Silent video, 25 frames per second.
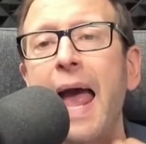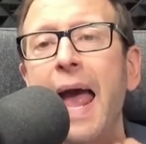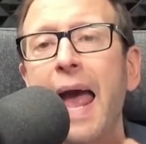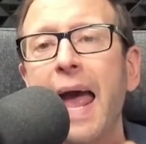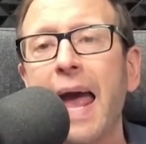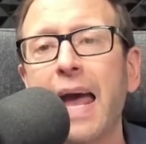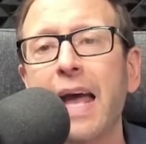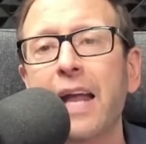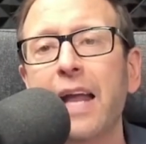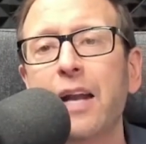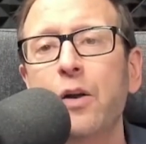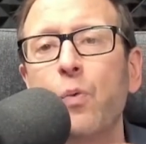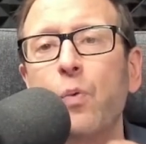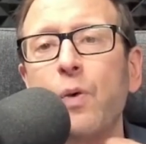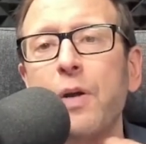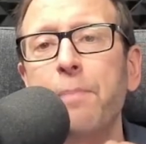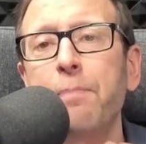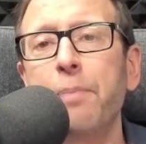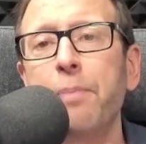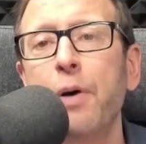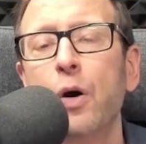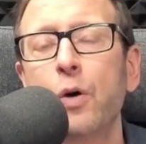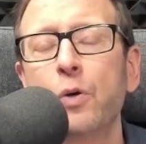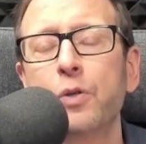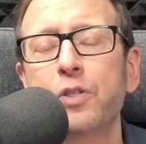And we
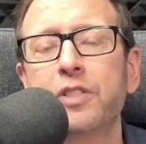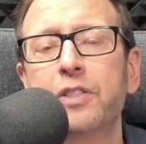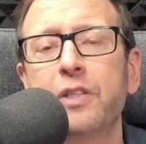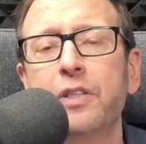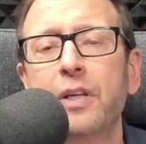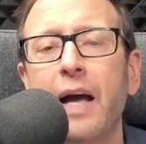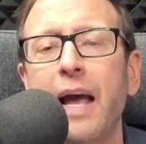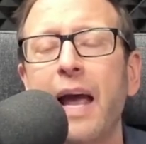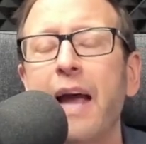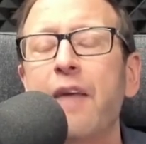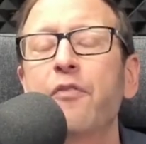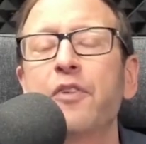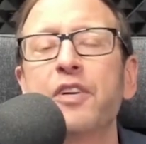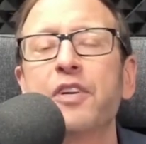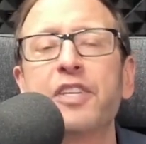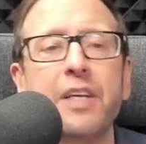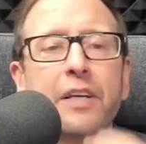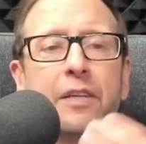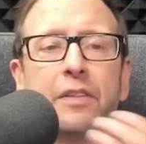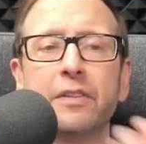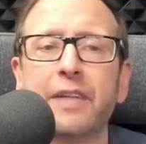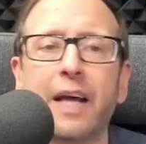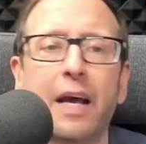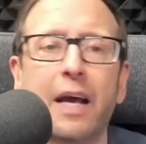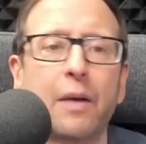post every
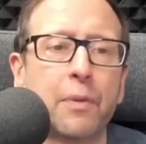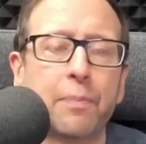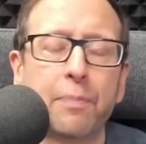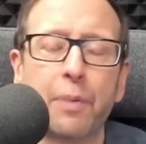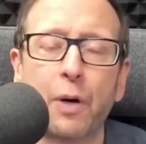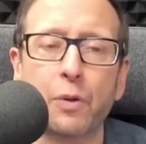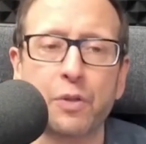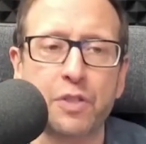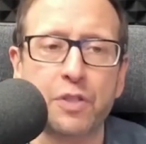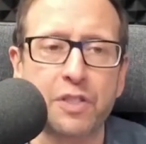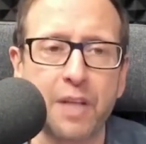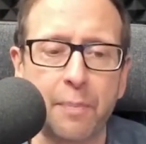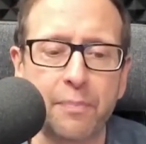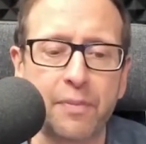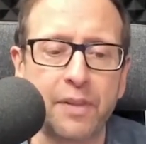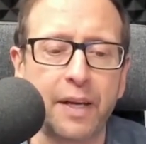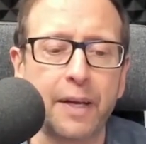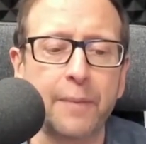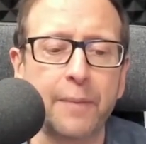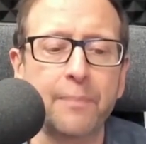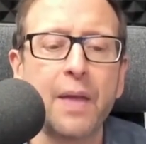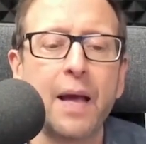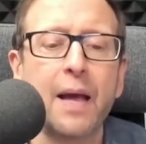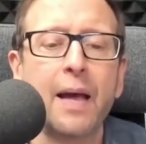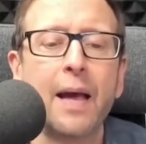single day. We post
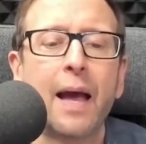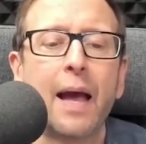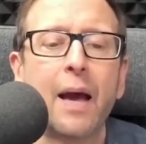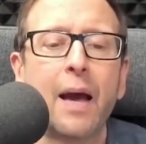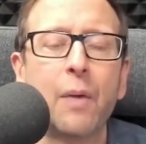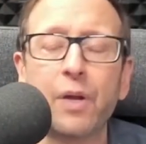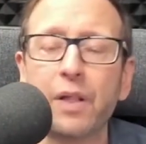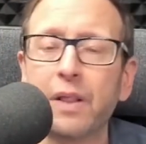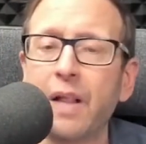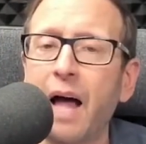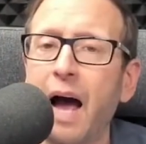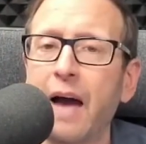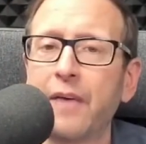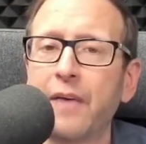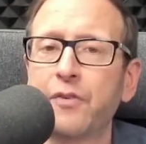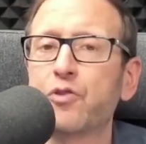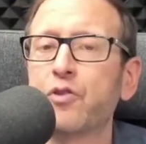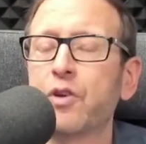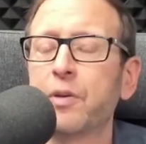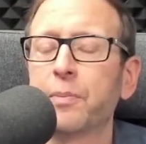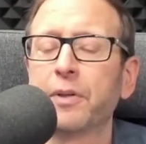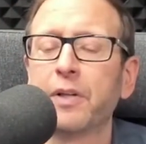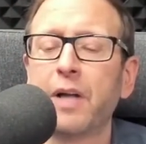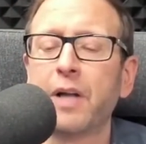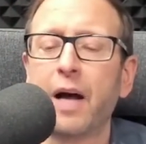something, and we live
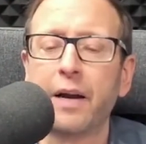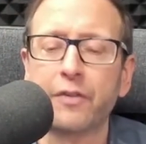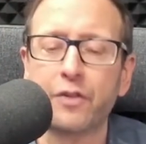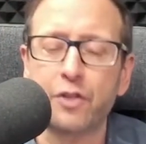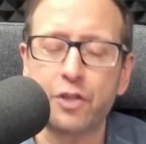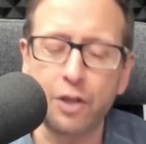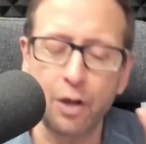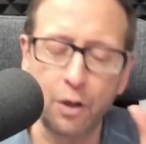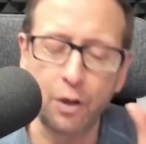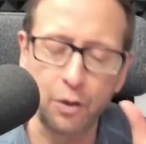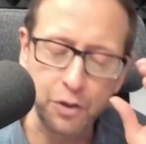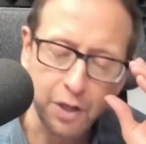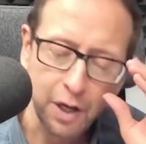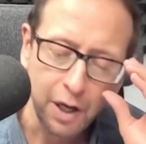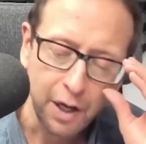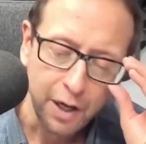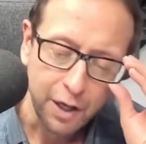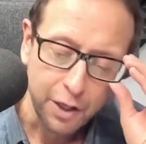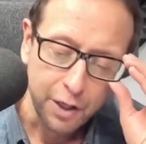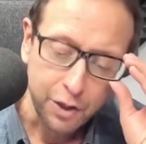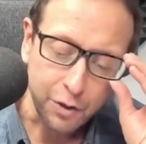stream a lot of the shows.